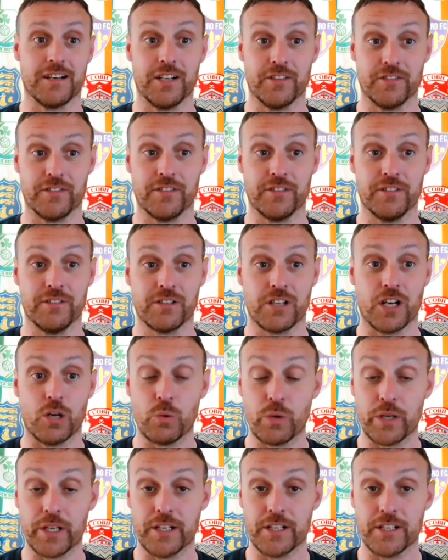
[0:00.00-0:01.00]
On to
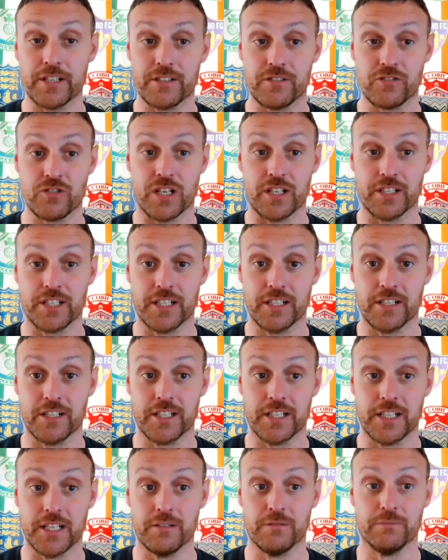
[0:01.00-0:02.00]
Galway United and Drogheda
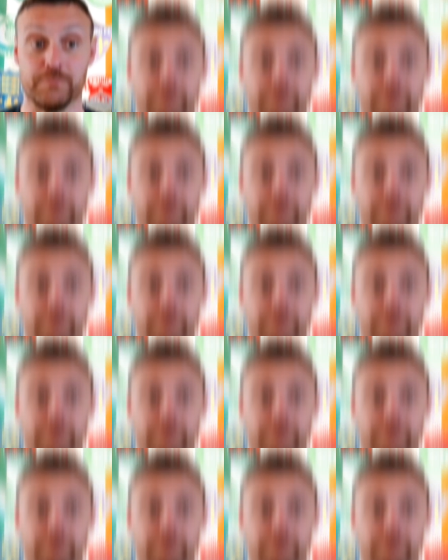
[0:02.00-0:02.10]
United now.